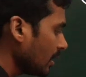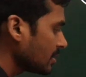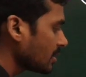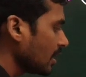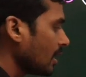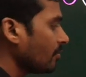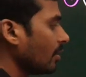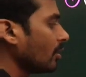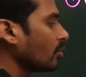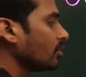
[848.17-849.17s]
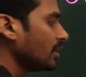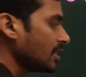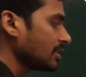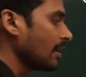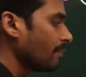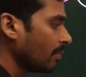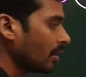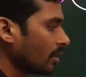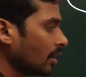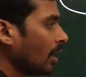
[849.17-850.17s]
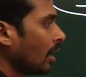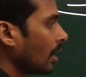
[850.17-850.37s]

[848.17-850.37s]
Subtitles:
is equal to this number,